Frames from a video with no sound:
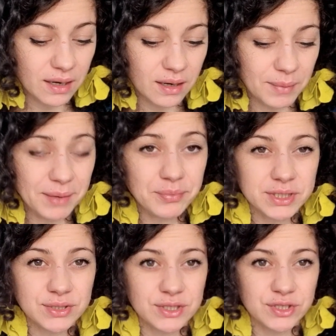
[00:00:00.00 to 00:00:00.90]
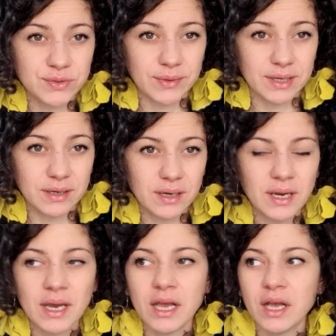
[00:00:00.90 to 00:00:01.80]
my precious sweater
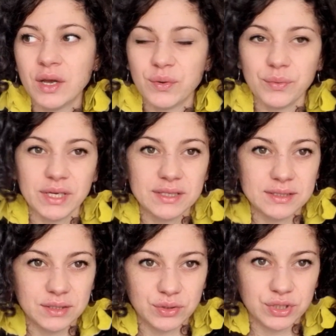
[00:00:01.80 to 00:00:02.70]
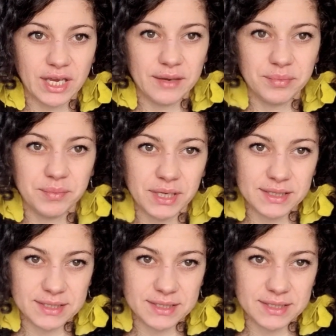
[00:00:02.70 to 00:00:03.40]
with the new shape, because